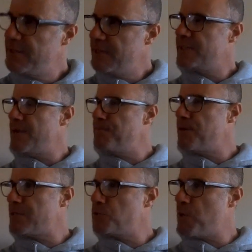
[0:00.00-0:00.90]
A 10
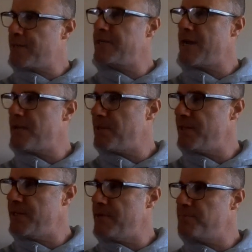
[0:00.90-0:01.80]
past 1 game at
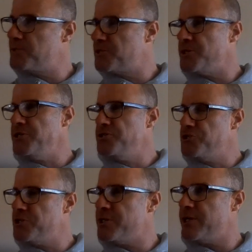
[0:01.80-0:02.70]
the
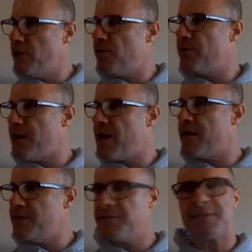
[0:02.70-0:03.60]
MCG on
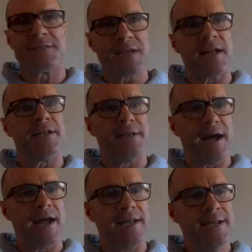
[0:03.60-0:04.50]
a
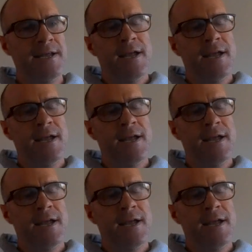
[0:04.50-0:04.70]
Sunday.